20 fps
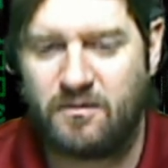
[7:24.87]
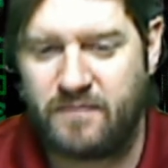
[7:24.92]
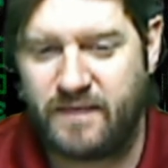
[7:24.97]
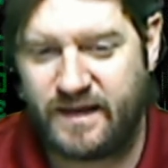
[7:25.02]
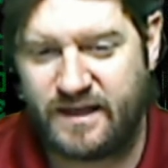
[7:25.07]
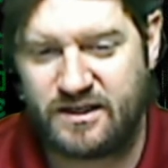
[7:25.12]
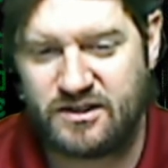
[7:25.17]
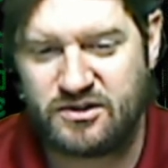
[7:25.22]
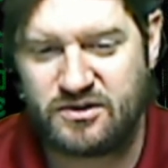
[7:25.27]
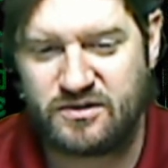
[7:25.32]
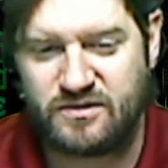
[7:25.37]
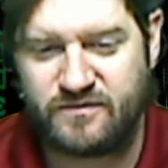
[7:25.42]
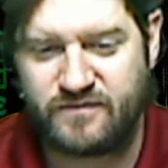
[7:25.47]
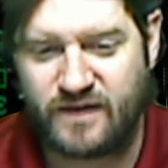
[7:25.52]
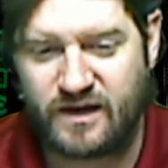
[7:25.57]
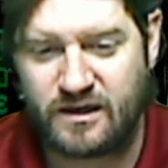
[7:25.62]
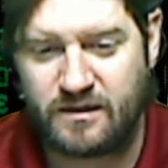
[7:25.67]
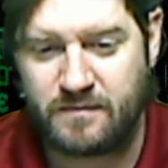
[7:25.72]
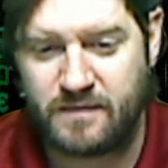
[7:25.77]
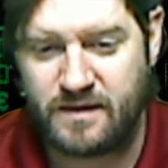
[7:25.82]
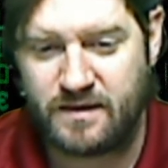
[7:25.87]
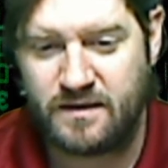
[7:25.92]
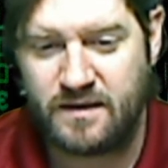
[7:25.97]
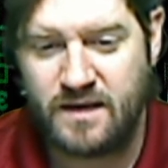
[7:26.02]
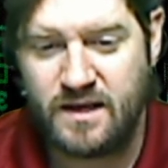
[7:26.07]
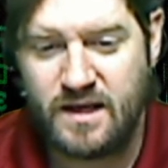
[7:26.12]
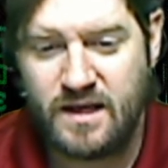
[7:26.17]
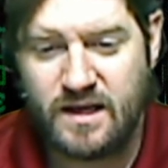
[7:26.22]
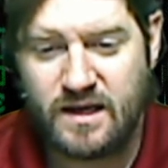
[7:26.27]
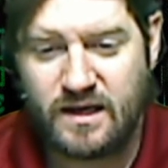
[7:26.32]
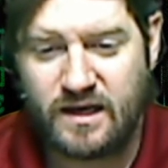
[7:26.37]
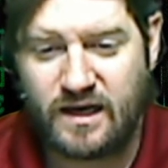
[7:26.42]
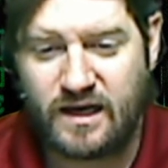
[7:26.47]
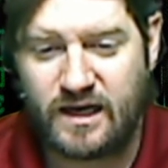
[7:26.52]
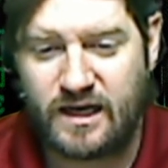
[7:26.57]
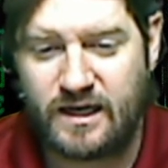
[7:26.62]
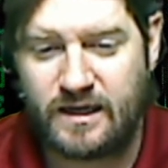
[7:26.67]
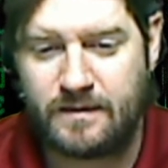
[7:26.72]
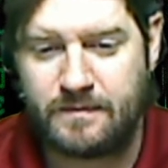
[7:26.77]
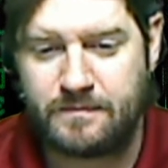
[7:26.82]
manage your environment.
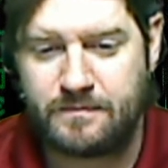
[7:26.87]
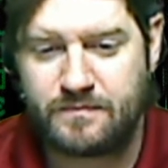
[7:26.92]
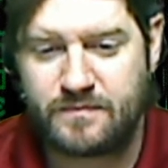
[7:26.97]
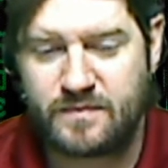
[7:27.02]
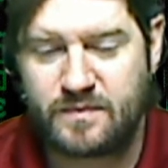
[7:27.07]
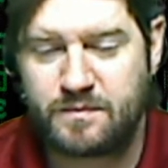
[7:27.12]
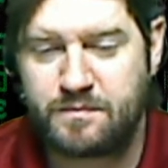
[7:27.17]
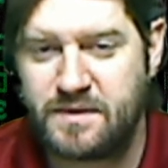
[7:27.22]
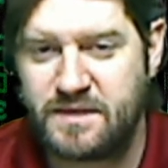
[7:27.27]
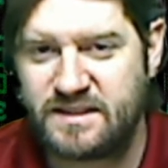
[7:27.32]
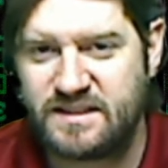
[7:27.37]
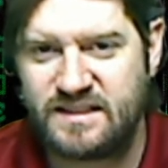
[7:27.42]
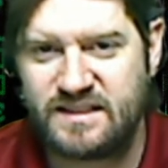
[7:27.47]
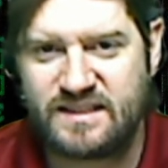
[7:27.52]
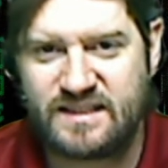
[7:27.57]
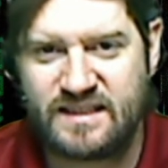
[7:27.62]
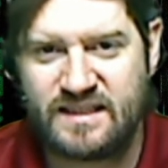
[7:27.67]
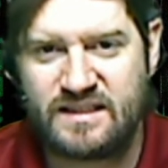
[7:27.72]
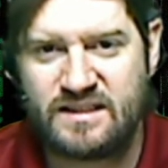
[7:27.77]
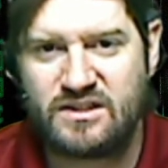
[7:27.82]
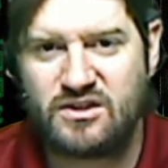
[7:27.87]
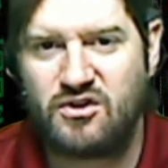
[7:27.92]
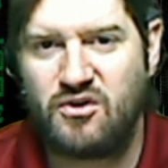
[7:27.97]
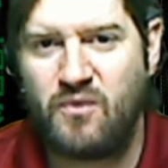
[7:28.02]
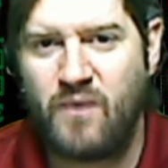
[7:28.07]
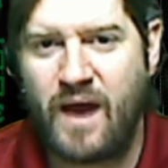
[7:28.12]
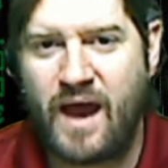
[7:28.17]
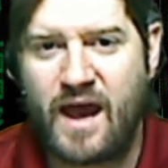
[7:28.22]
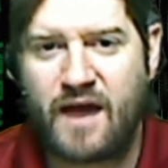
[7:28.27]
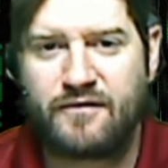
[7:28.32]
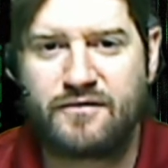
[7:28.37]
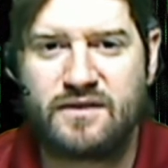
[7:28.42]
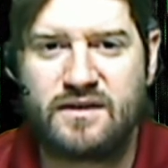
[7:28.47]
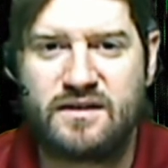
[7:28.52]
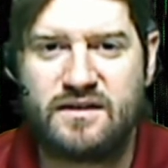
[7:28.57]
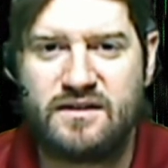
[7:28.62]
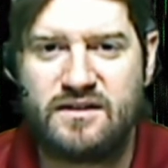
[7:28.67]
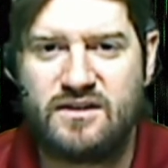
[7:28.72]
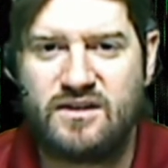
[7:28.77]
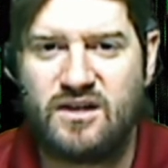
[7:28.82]
Um, businesses, you have to
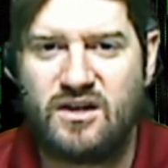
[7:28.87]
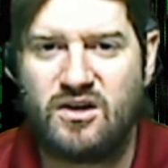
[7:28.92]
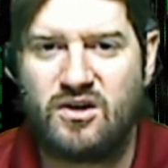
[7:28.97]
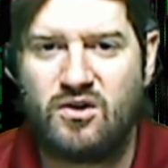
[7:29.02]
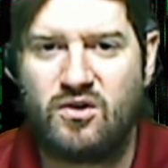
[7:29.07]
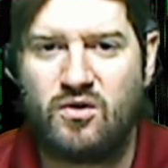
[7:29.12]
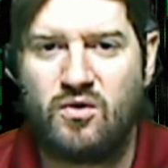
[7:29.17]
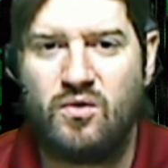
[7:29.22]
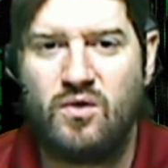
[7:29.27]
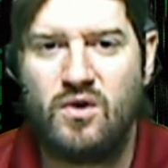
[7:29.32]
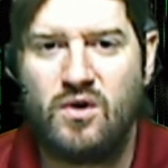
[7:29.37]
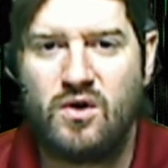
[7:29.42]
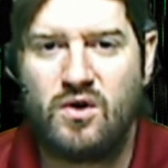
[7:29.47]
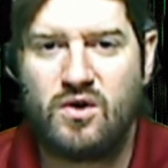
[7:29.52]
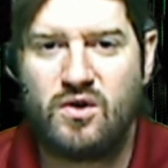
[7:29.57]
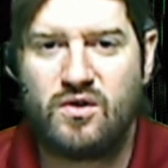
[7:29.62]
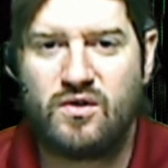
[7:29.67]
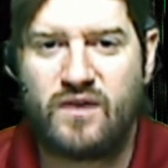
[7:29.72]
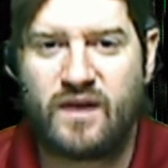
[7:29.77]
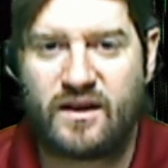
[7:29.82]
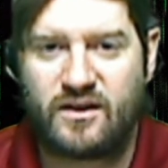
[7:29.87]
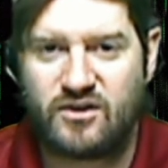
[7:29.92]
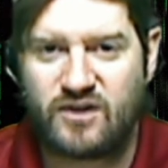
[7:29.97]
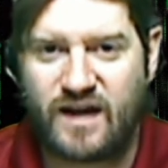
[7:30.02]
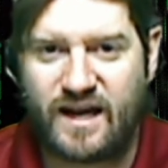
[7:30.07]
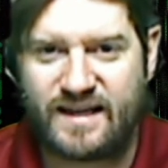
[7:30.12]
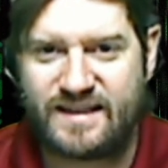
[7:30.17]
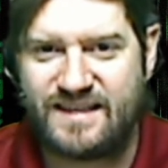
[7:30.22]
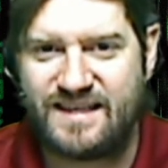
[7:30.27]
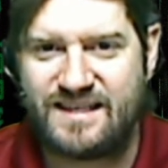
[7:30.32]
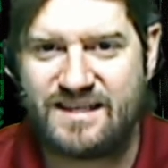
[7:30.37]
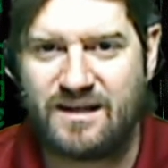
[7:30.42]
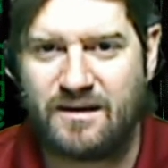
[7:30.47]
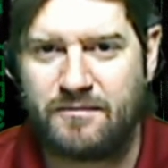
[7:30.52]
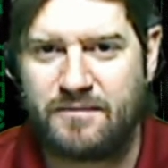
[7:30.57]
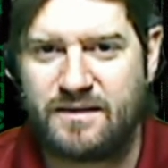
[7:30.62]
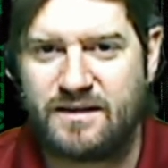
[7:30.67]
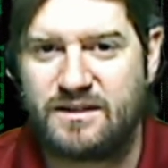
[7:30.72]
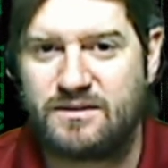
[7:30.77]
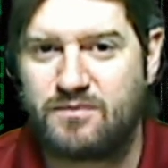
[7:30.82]
know that your I T
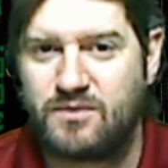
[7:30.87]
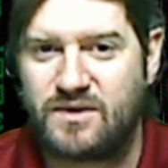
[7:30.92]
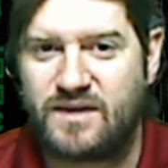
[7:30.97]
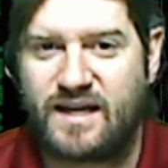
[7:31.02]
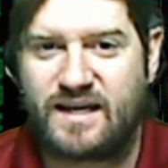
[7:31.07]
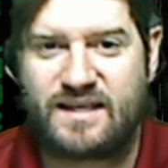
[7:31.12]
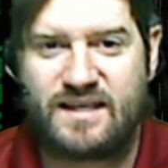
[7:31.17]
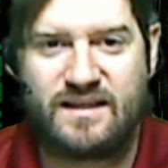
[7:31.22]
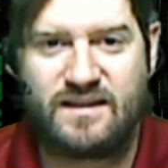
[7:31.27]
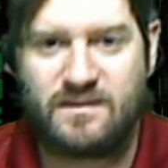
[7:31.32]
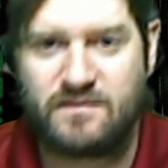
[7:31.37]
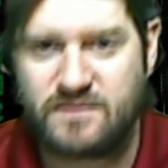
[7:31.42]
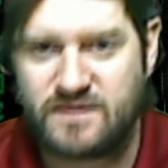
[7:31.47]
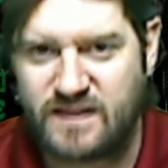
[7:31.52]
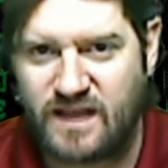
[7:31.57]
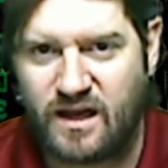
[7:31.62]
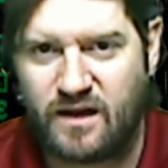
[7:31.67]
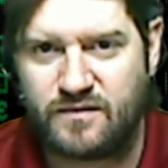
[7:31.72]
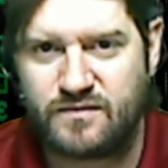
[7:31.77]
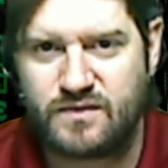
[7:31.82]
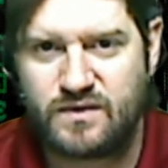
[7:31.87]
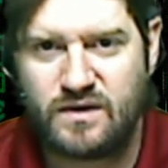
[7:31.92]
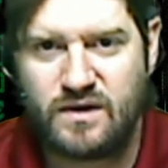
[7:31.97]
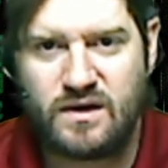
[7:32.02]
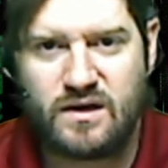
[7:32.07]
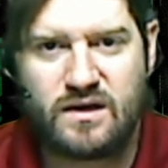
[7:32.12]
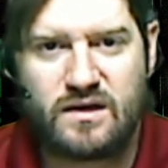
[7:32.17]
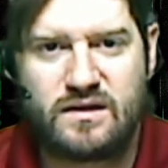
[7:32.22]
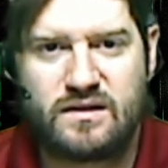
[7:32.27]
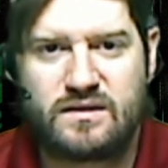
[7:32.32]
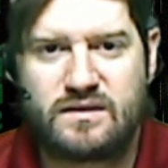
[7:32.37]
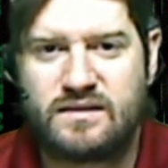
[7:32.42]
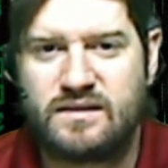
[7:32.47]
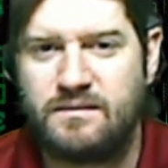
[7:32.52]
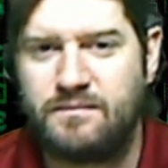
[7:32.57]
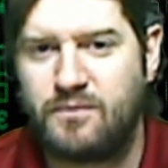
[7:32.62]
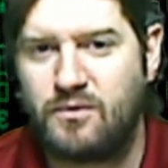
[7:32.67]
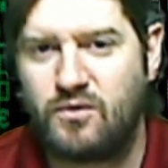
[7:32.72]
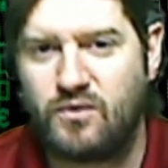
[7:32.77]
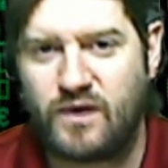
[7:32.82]
company is protecting themselves.
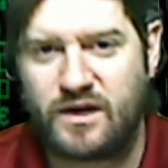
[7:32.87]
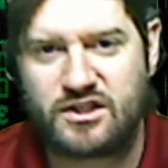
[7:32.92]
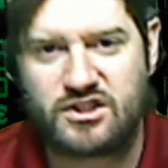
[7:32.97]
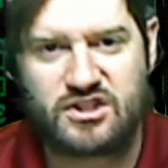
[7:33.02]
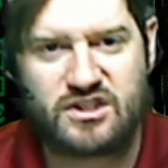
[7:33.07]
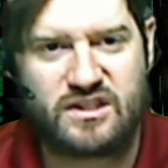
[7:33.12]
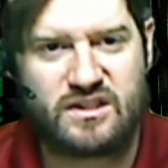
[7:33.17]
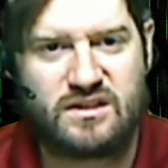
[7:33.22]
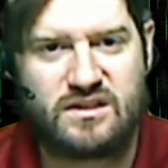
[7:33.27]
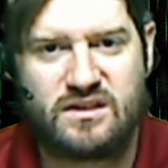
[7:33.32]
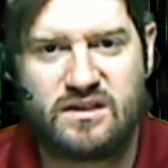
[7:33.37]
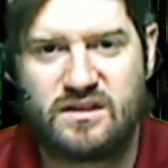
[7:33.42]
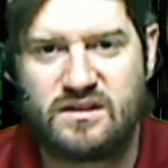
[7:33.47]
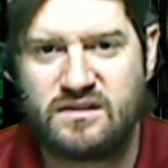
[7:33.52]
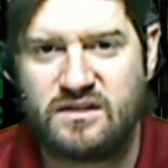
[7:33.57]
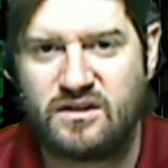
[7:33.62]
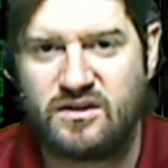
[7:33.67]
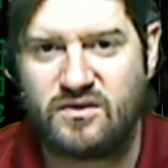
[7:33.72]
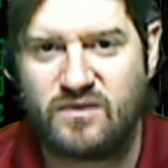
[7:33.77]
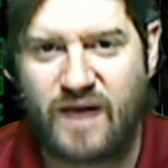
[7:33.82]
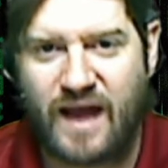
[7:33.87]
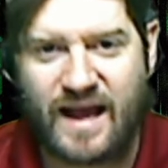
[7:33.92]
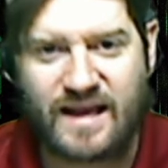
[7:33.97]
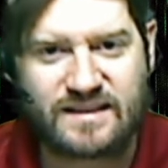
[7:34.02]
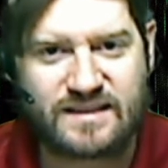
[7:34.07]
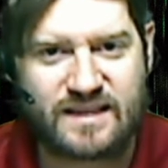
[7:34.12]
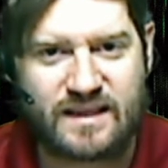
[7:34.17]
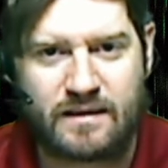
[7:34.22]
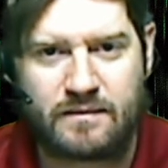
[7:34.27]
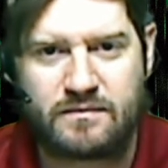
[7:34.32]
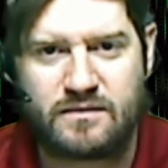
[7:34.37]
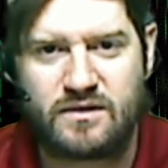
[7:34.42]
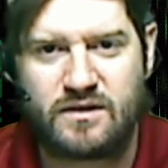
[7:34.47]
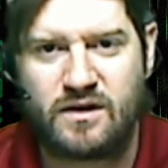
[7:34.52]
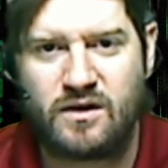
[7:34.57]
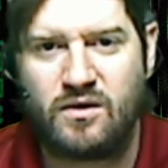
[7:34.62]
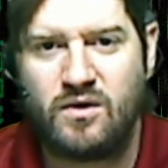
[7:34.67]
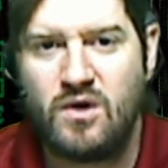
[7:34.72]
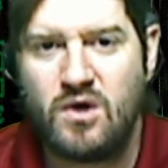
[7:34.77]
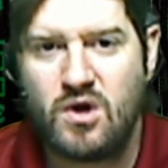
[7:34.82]
Simple questions, you know, ask them, you
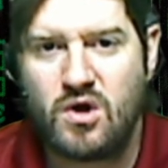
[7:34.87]
know,